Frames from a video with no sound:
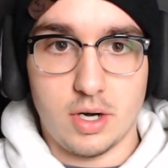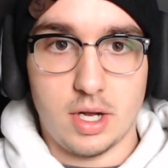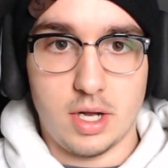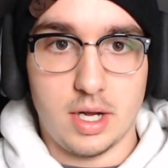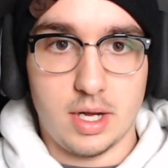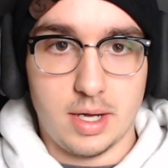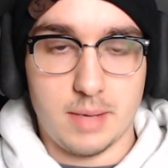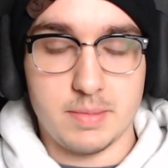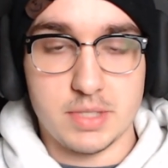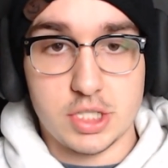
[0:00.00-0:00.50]

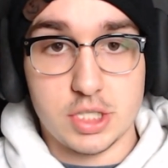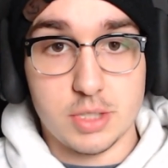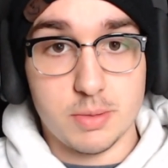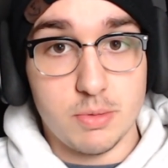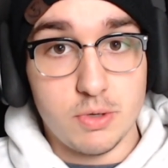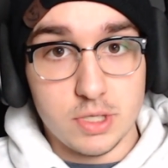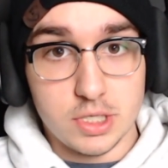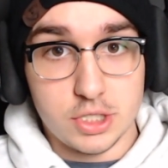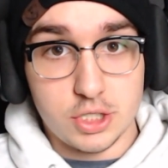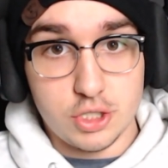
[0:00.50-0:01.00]
I'm
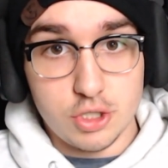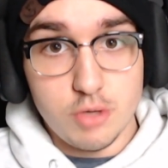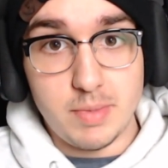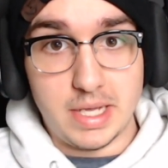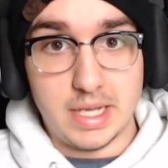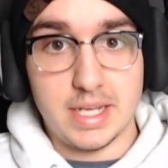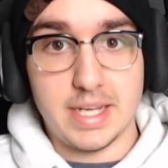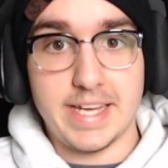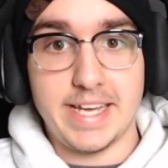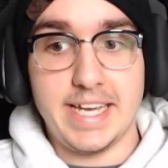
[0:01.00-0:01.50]

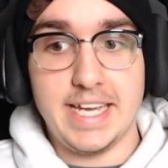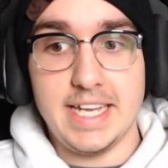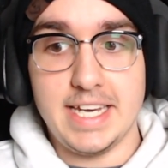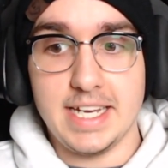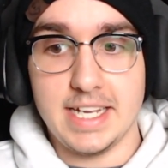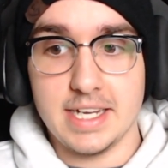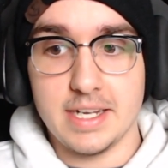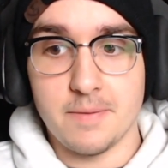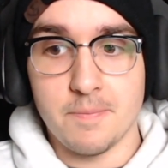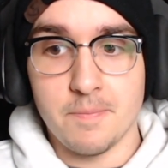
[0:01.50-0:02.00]
assuming, eating